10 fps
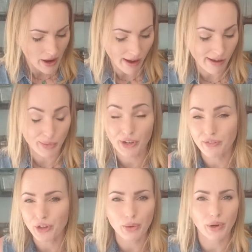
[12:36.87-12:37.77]
Or
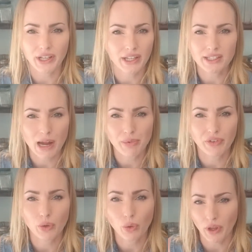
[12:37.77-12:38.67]
if you're wanting any type of
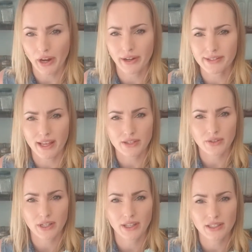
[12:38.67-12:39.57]
a cool hair
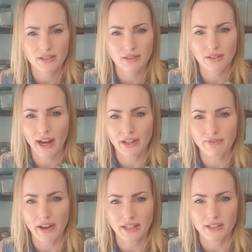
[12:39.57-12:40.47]
accessory that's kind of
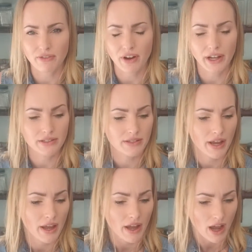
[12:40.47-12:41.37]
fun and different.
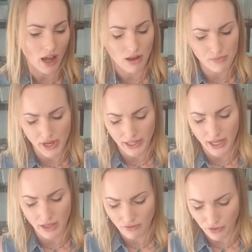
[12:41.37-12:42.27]

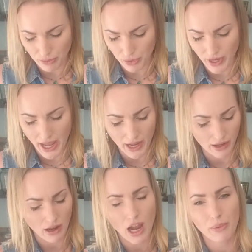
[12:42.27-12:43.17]
Again, for a
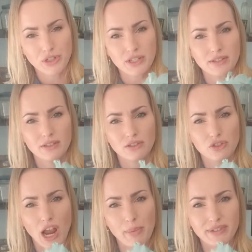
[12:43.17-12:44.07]
bouquet, I would just
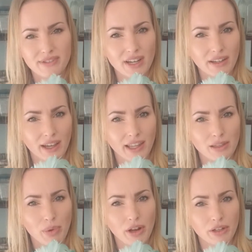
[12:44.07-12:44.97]
jab a stick at
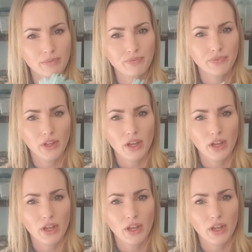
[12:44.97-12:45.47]
the bottom.